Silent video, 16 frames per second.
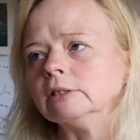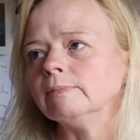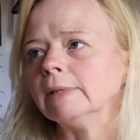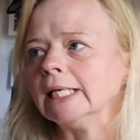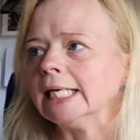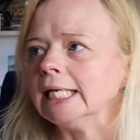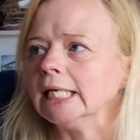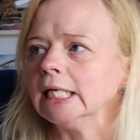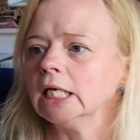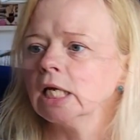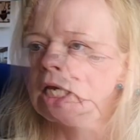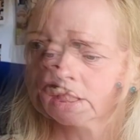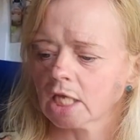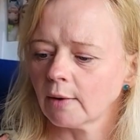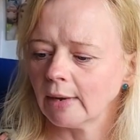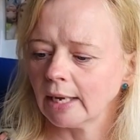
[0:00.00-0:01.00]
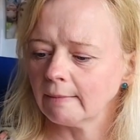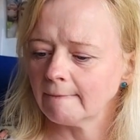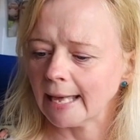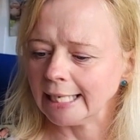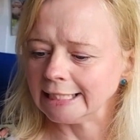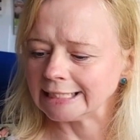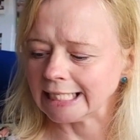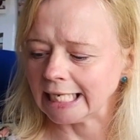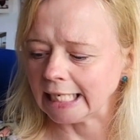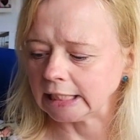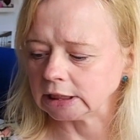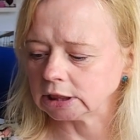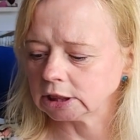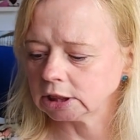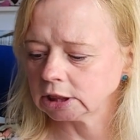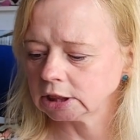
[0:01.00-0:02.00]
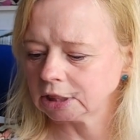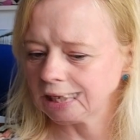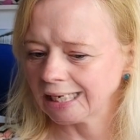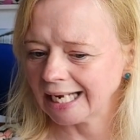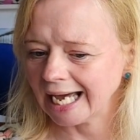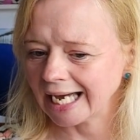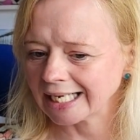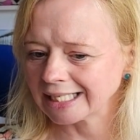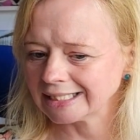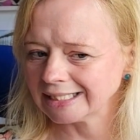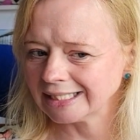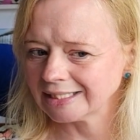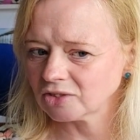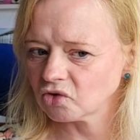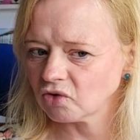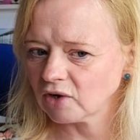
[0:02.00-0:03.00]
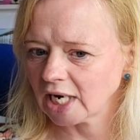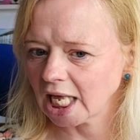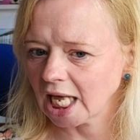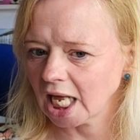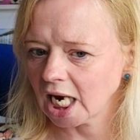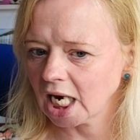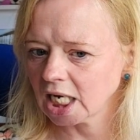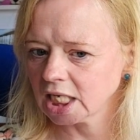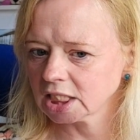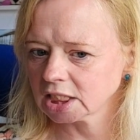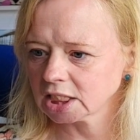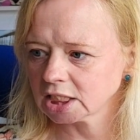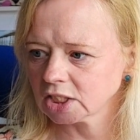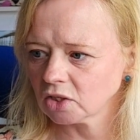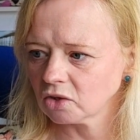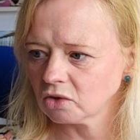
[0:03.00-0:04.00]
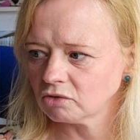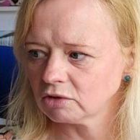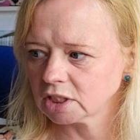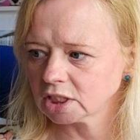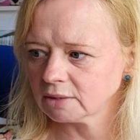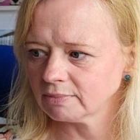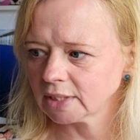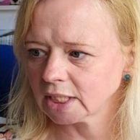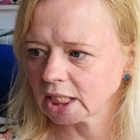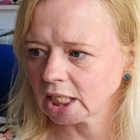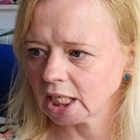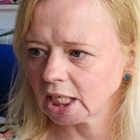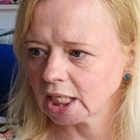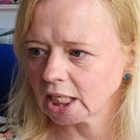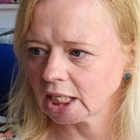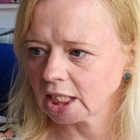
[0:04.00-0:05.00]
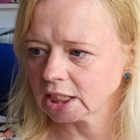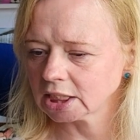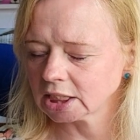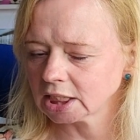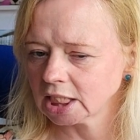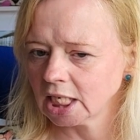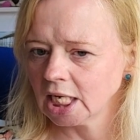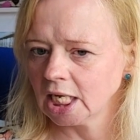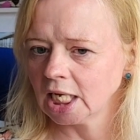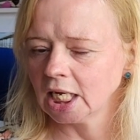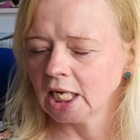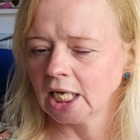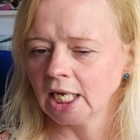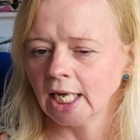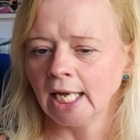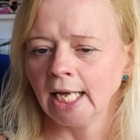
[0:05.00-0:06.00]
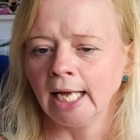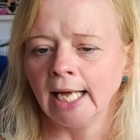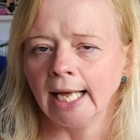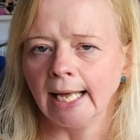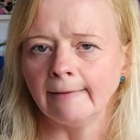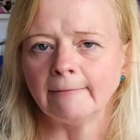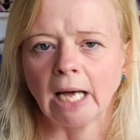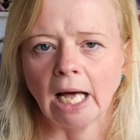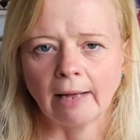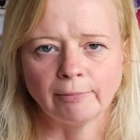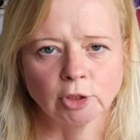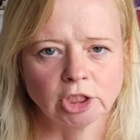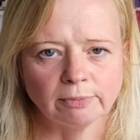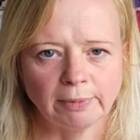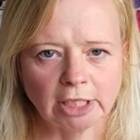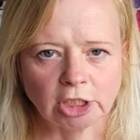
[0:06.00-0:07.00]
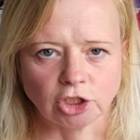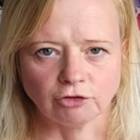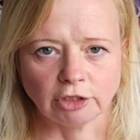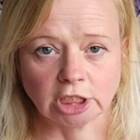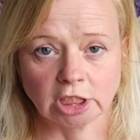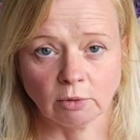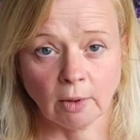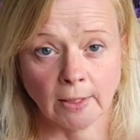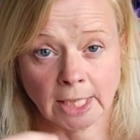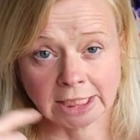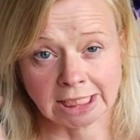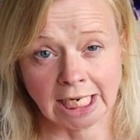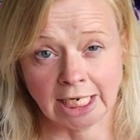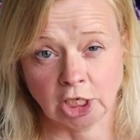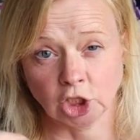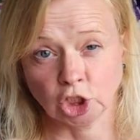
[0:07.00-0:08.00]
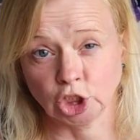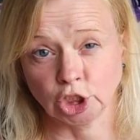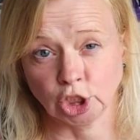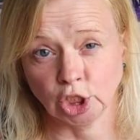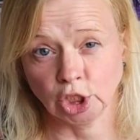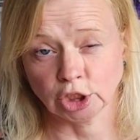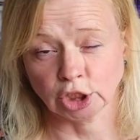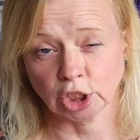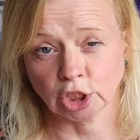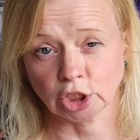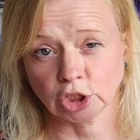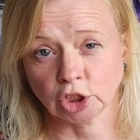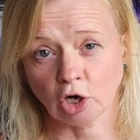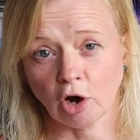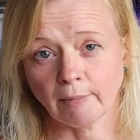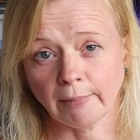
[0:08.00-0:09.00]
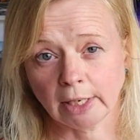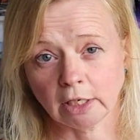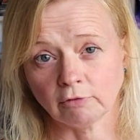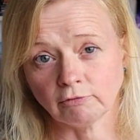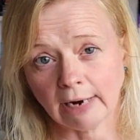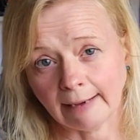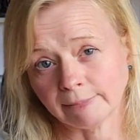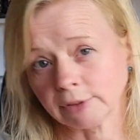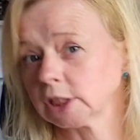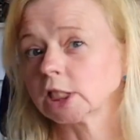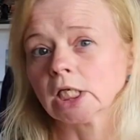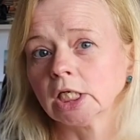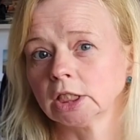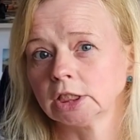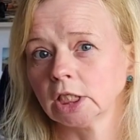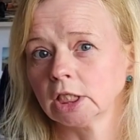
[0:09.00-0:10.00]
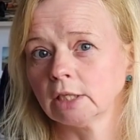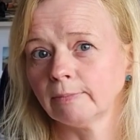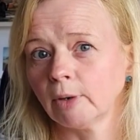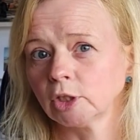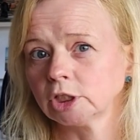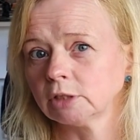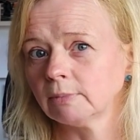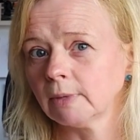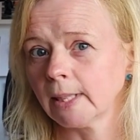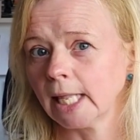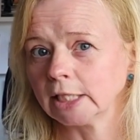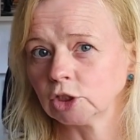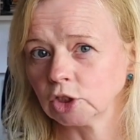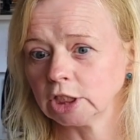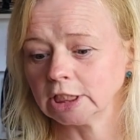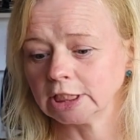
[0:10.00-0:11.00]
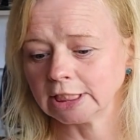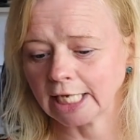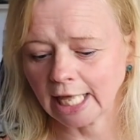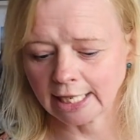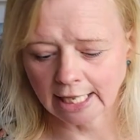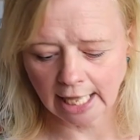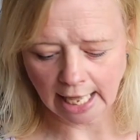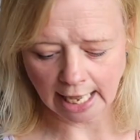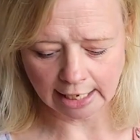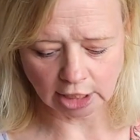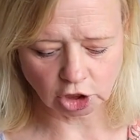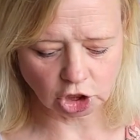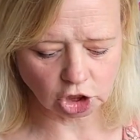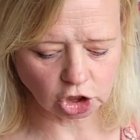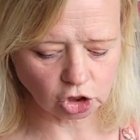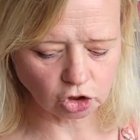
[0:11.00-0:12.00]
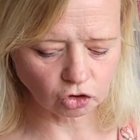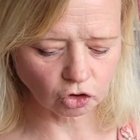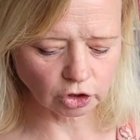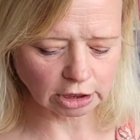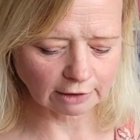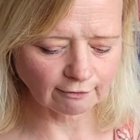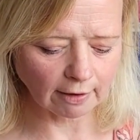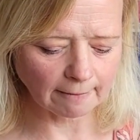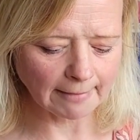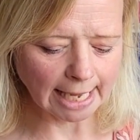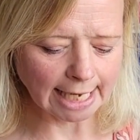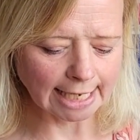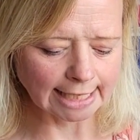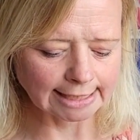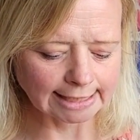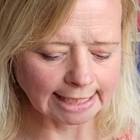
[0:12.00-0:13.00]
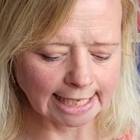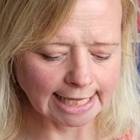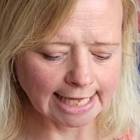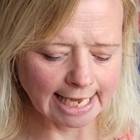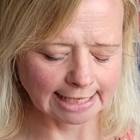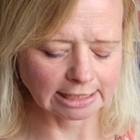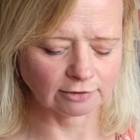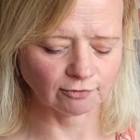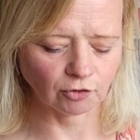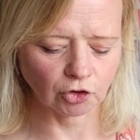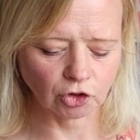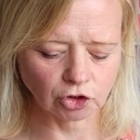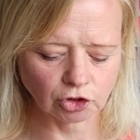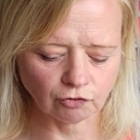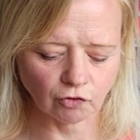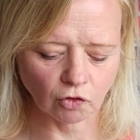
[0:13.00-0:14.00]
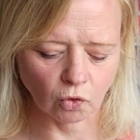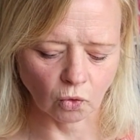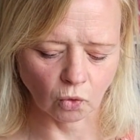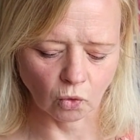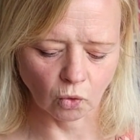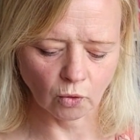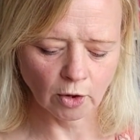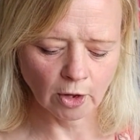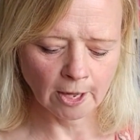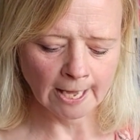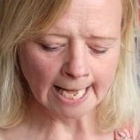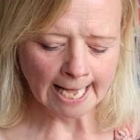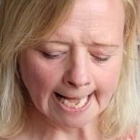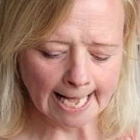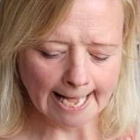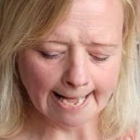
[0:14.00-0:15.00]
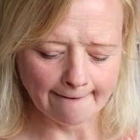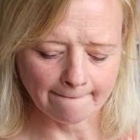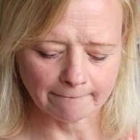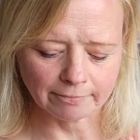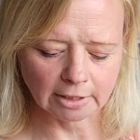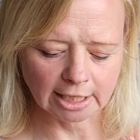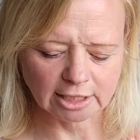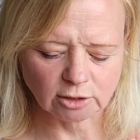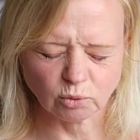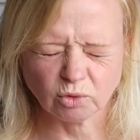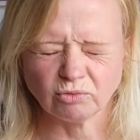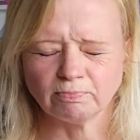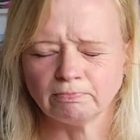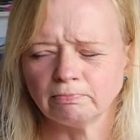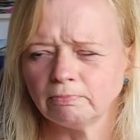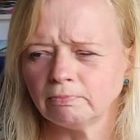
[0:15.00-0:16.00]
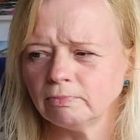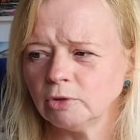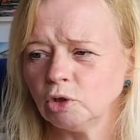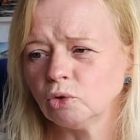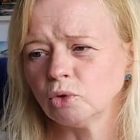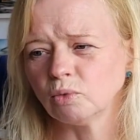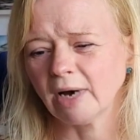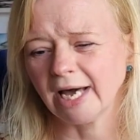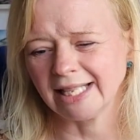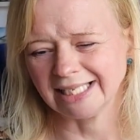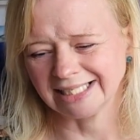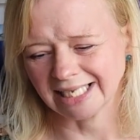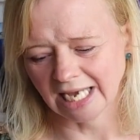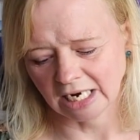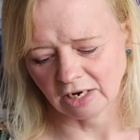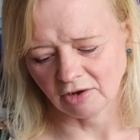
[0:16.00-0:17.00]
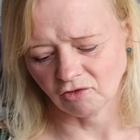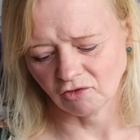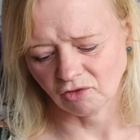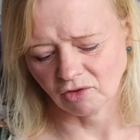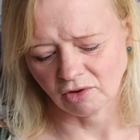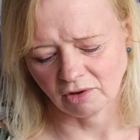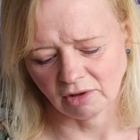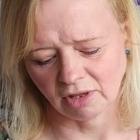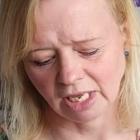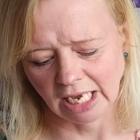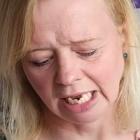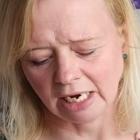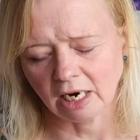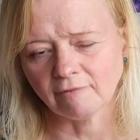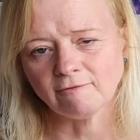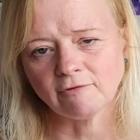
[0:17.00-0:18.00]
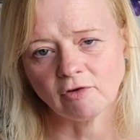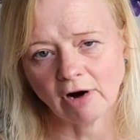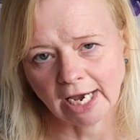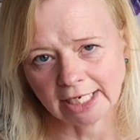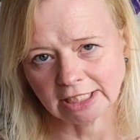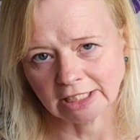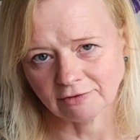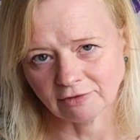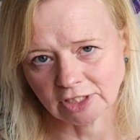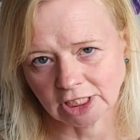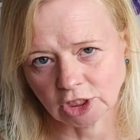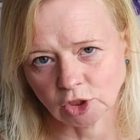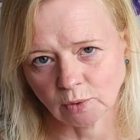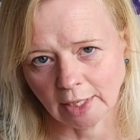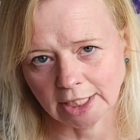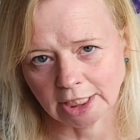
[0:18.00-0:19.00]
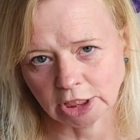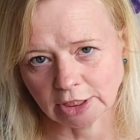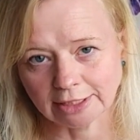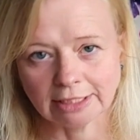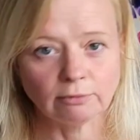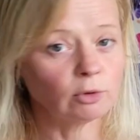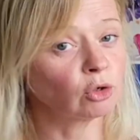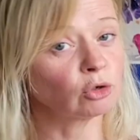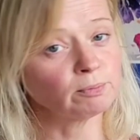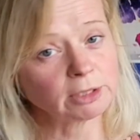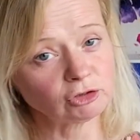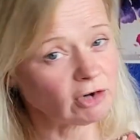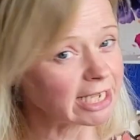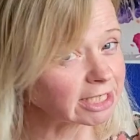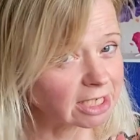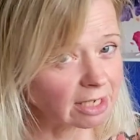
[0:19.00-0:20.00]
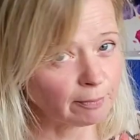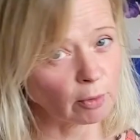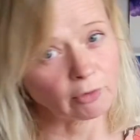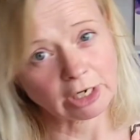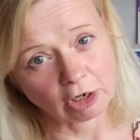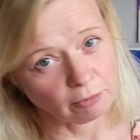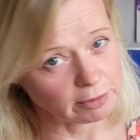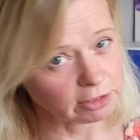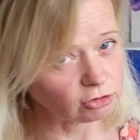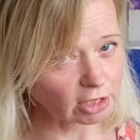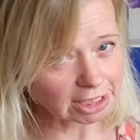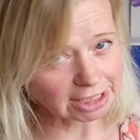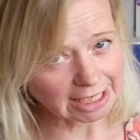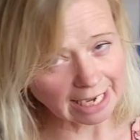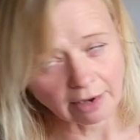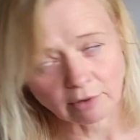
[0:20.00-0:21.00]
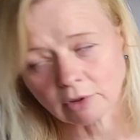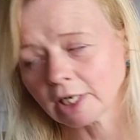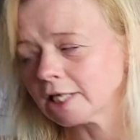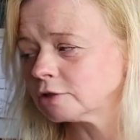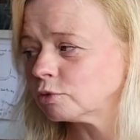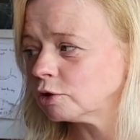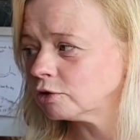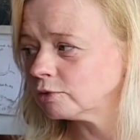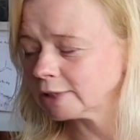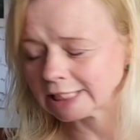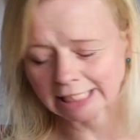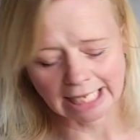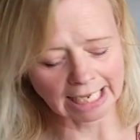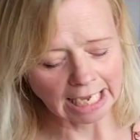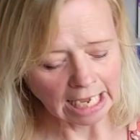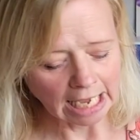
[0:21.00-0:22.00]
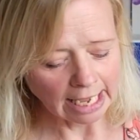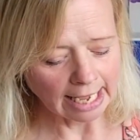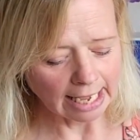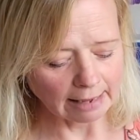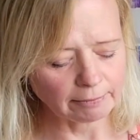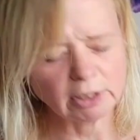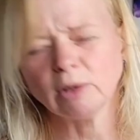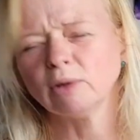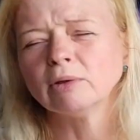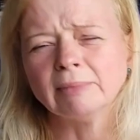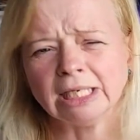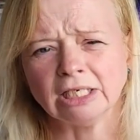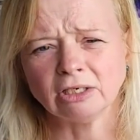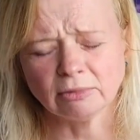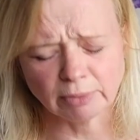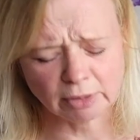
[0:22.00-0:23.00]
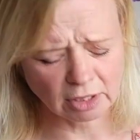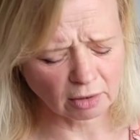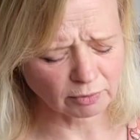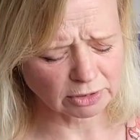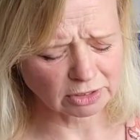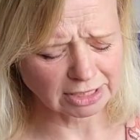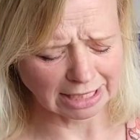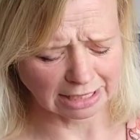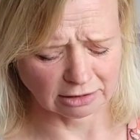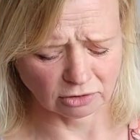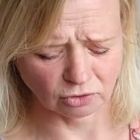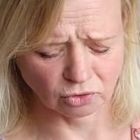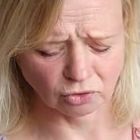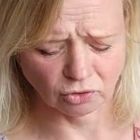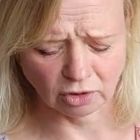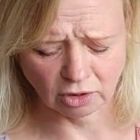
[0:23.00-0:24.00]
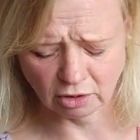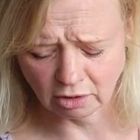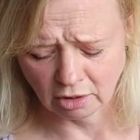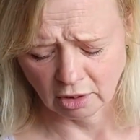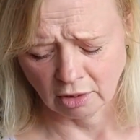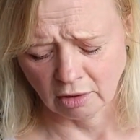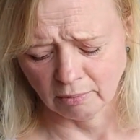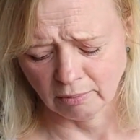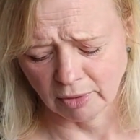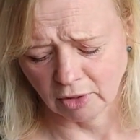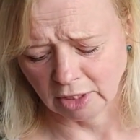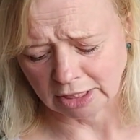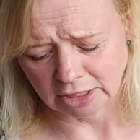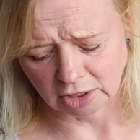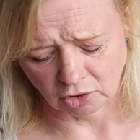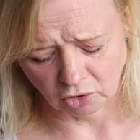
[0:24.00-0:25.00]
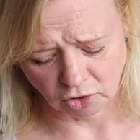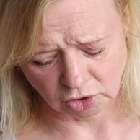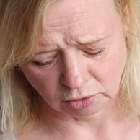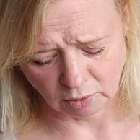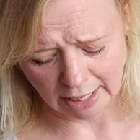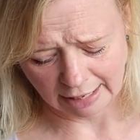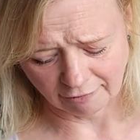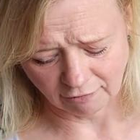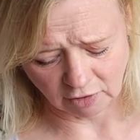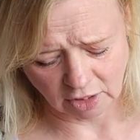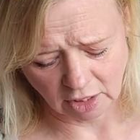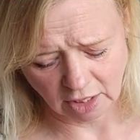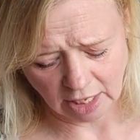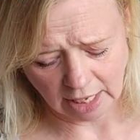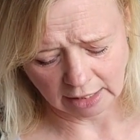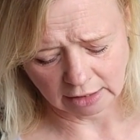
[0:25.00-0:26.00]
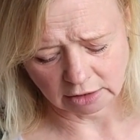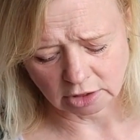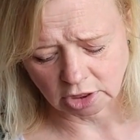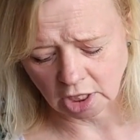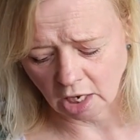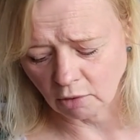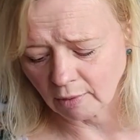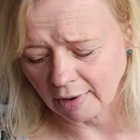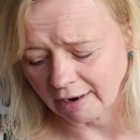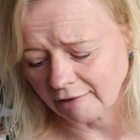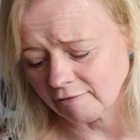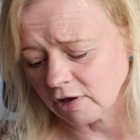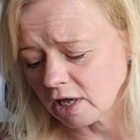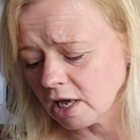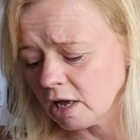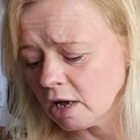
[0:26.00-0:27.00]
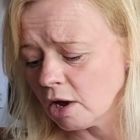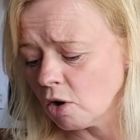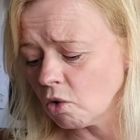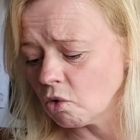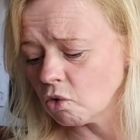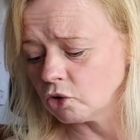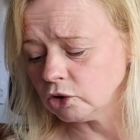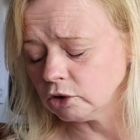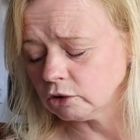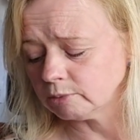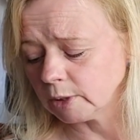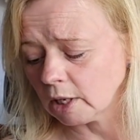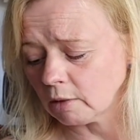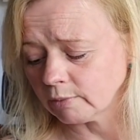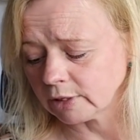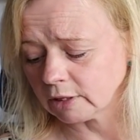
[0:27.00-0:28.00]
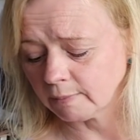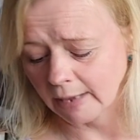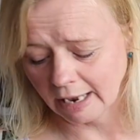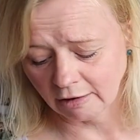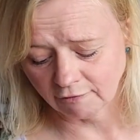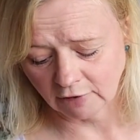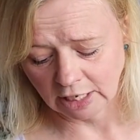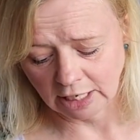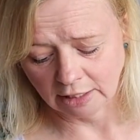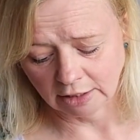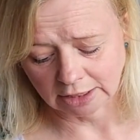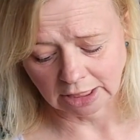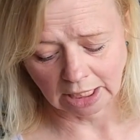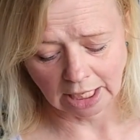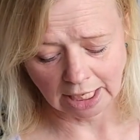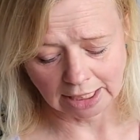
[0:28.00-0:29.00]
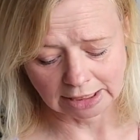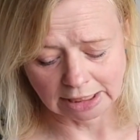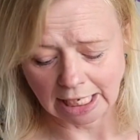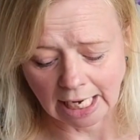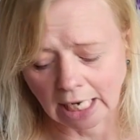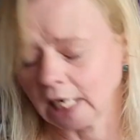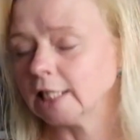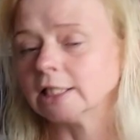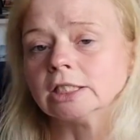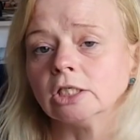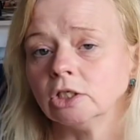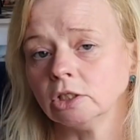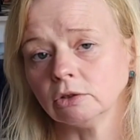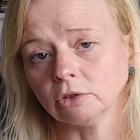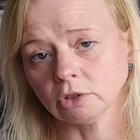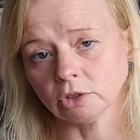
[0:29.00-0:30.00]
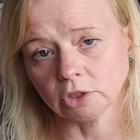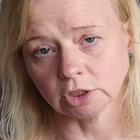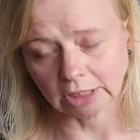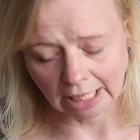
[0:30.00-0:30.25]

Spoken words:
to be the Sewing Maison, an Axis or an Atlas or something like that. I'll put a picture. It's the one that's like a shirt at the top and a wrap skirt at the bottom, and they're joined together. And I just thought, if I make it in this first of all, you could wear this kind of in a variety of situations. It could be dressed up or it could be dressed down, as we always say. But you know what I mean? You could put it on with your sandals or your Birkenstocks or whatever and go wherever. Or you could put it on with a pair of heels and a nice necklace, and you could